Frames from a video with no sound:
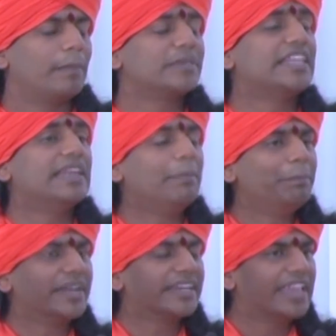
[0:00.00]
The
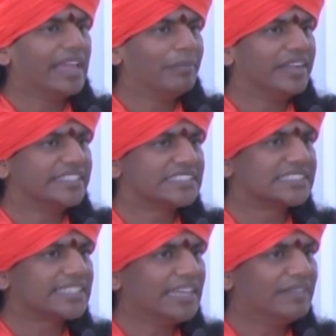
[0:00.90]
number game
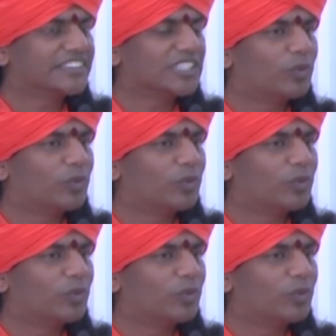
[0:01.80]
itself is a